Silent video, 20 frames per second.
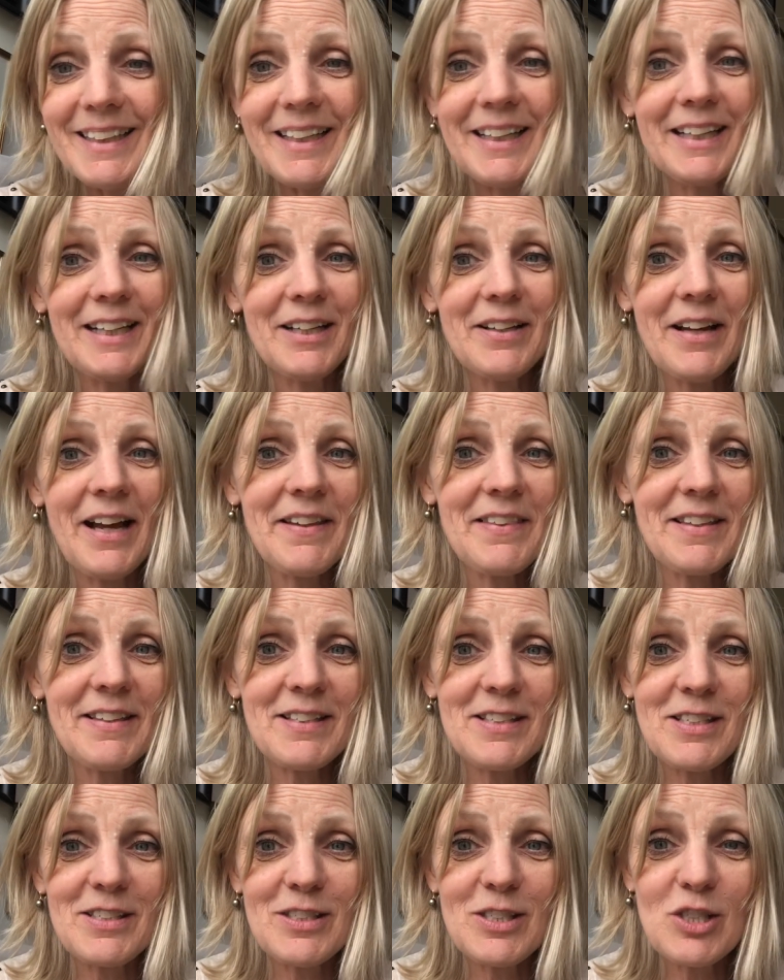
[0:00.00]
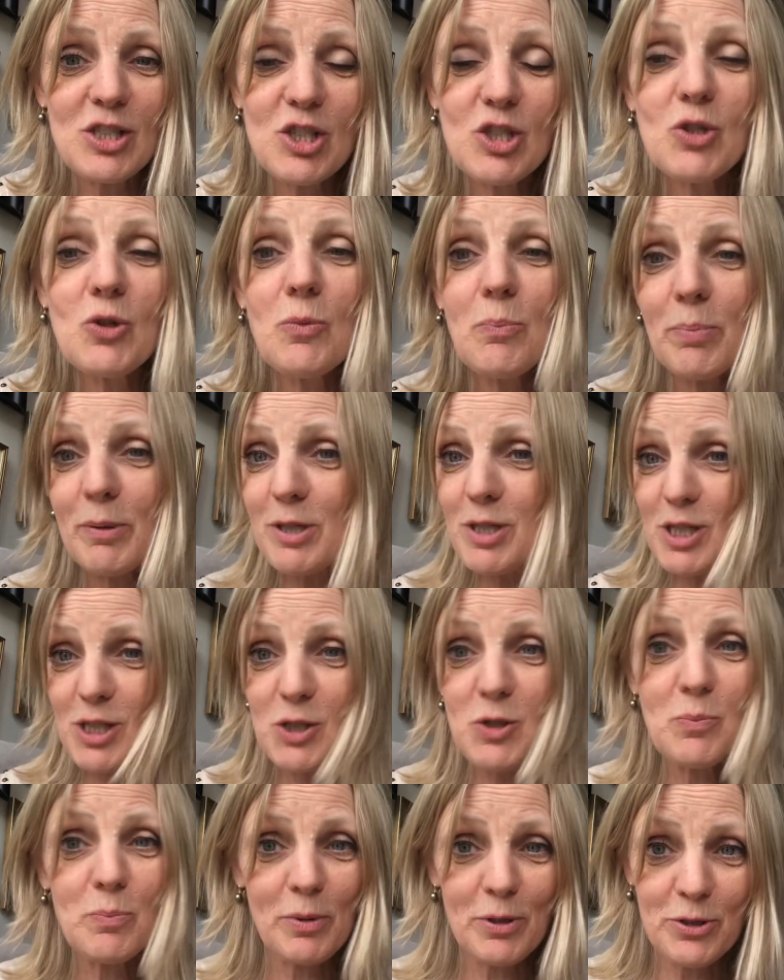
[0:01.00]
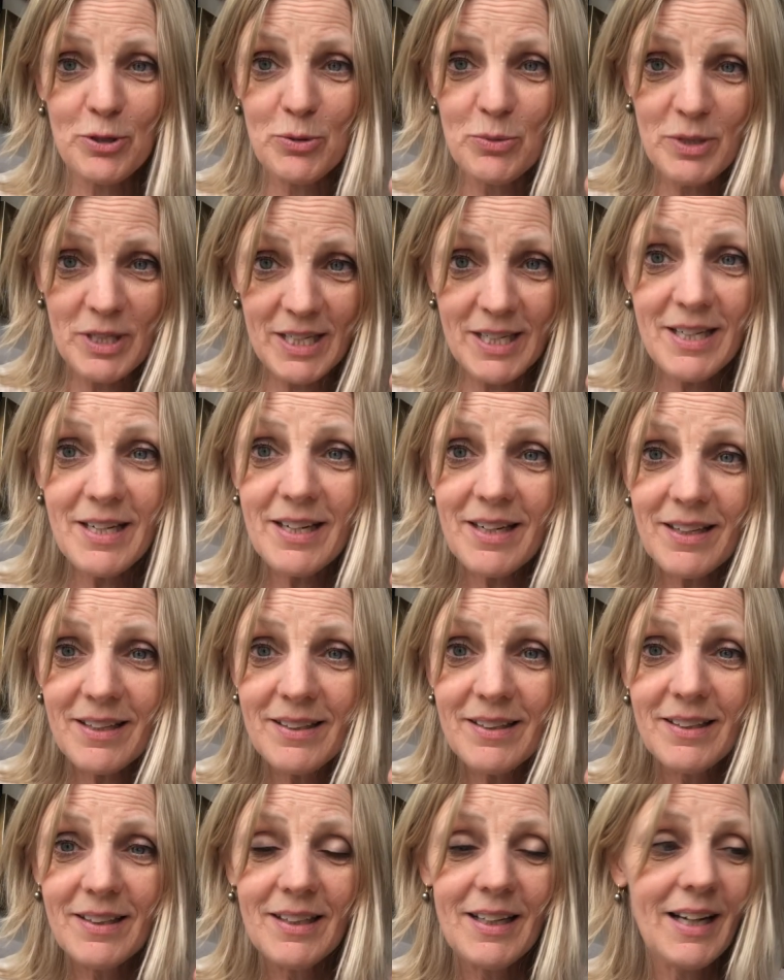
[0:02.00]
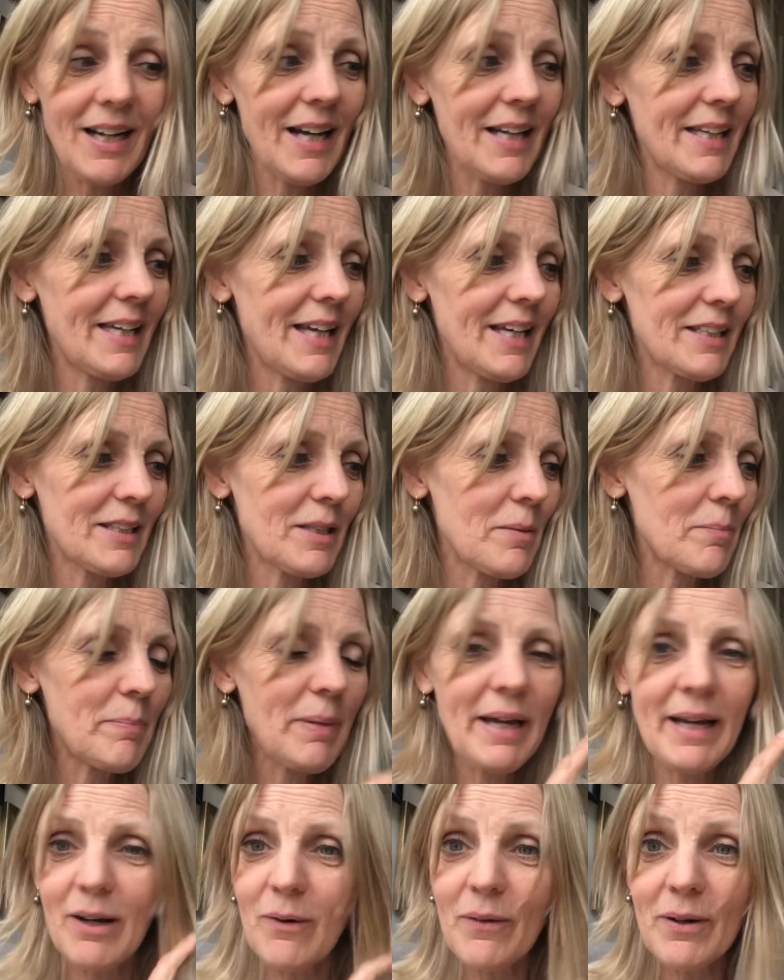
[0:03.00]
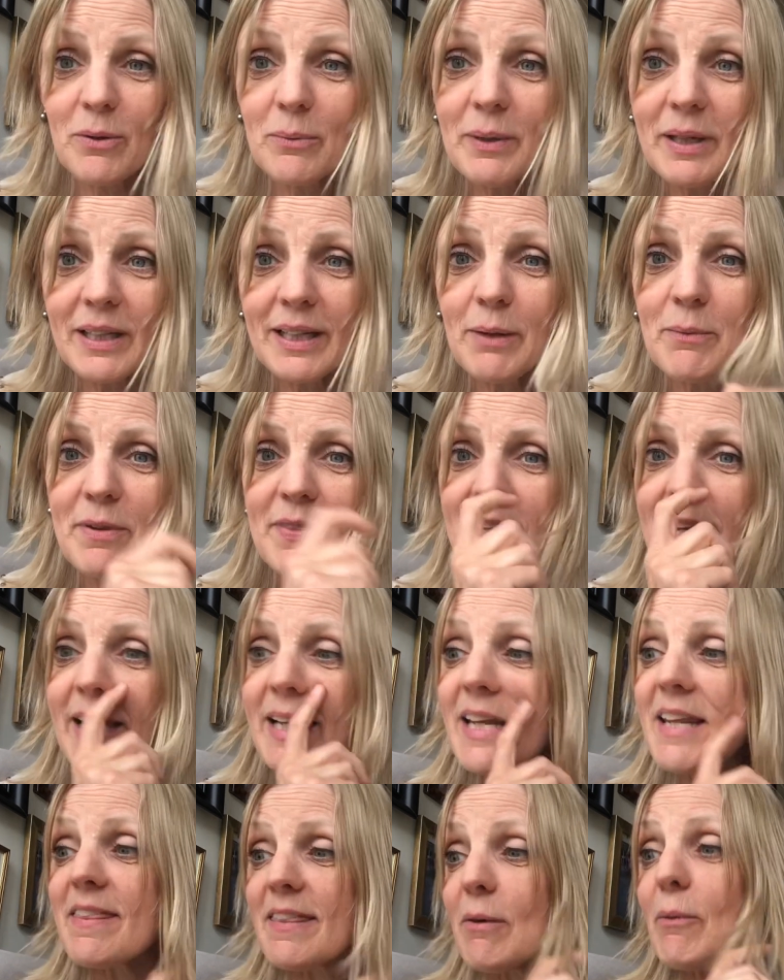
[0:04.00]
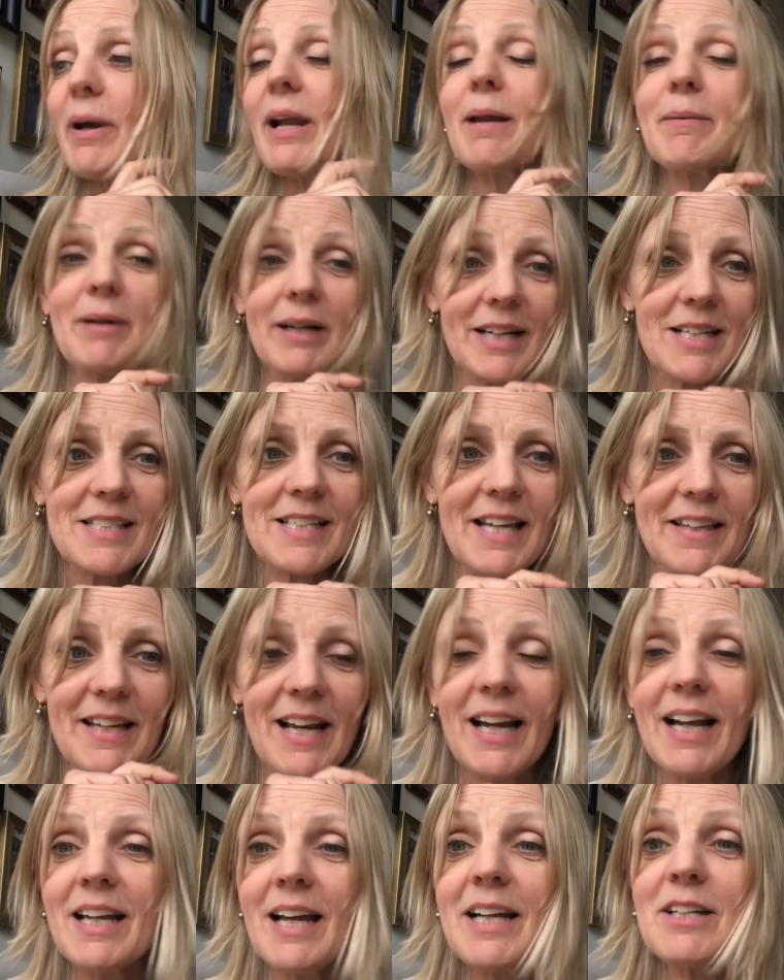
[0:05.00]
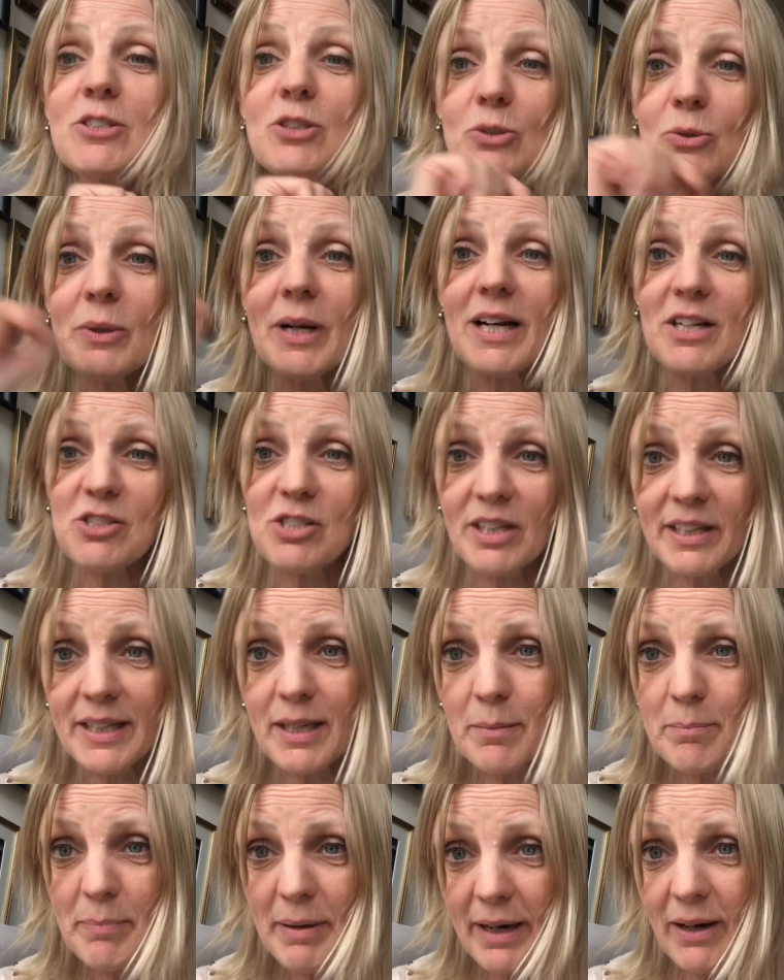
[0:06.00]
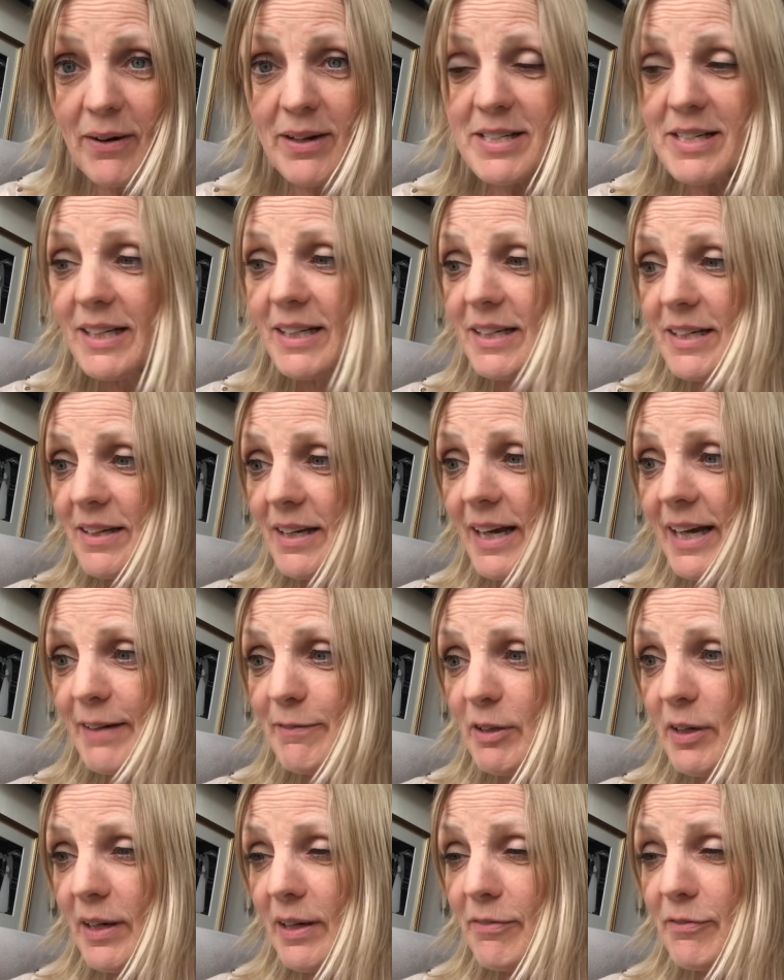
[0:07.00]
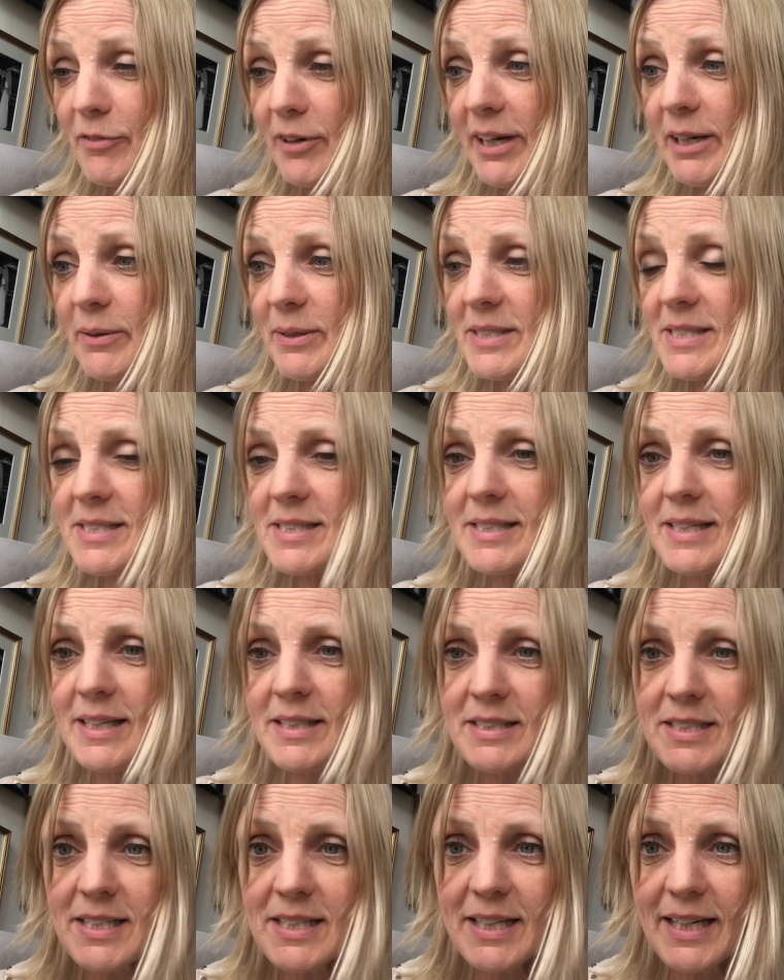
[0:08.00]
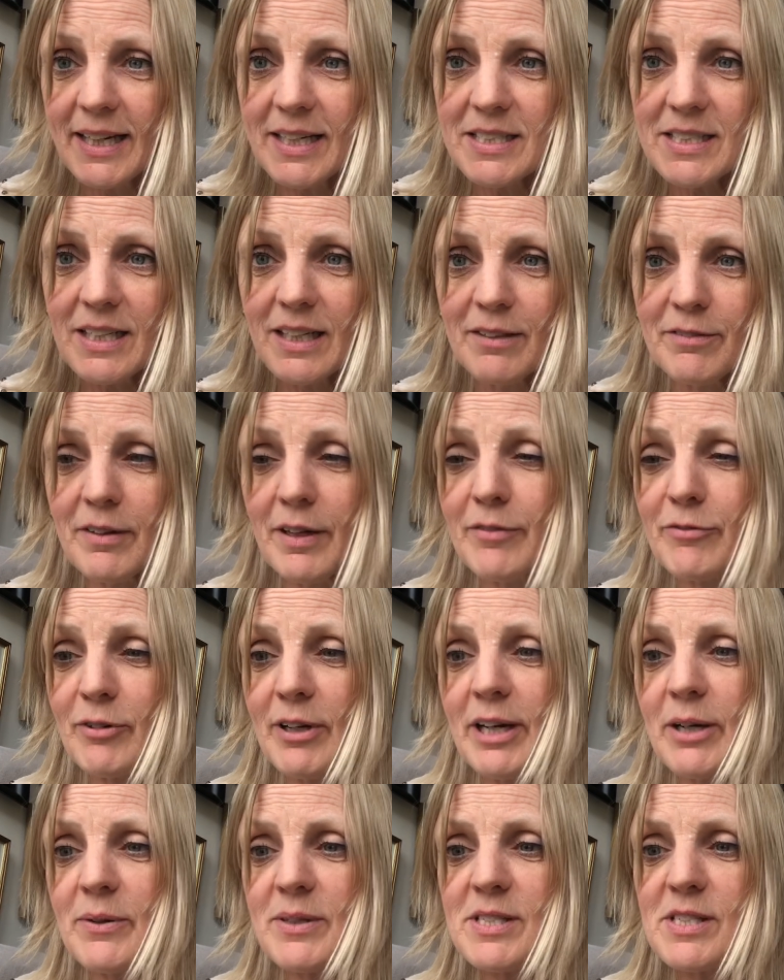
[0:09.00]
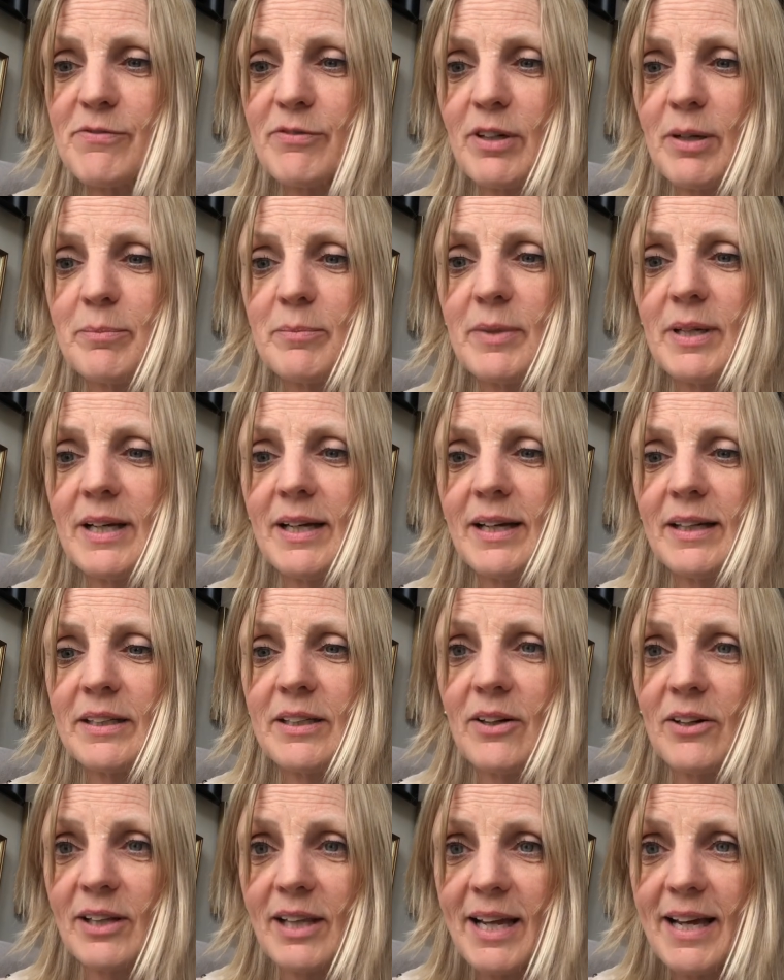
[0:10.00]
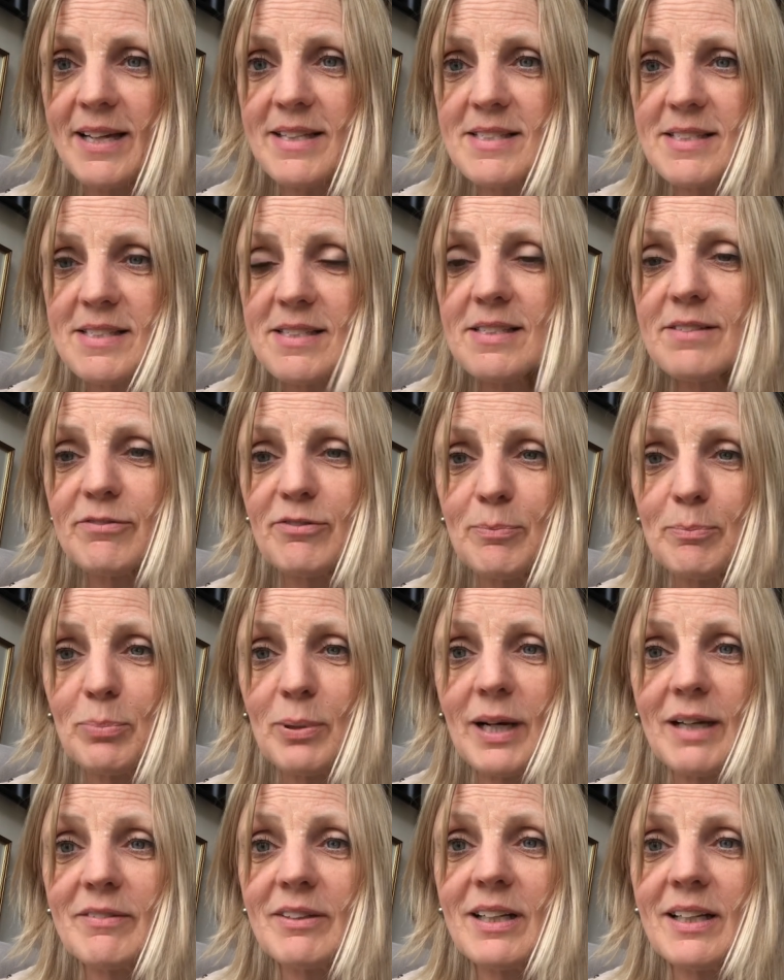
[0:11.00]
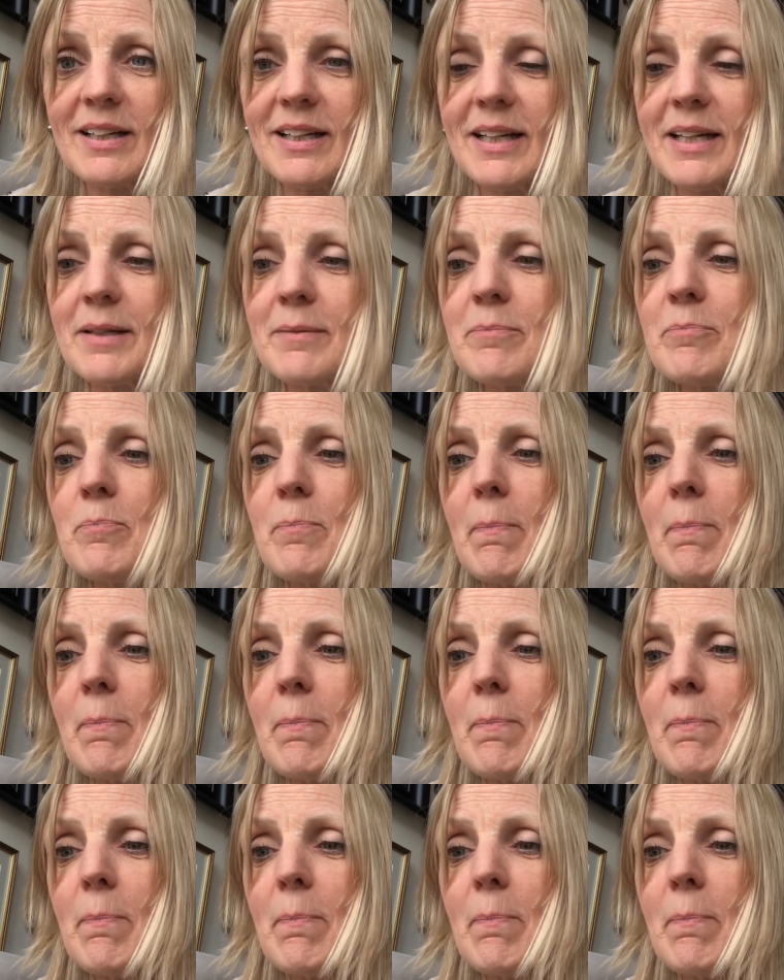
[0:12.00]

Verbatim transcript: Uh, I think this is super, super unique. I can't compare it really with anything. Well, I'm not going to say that. I do actually compare it. I have a, a fragrance, a decant of a fragrance from uh, Guerlain's private line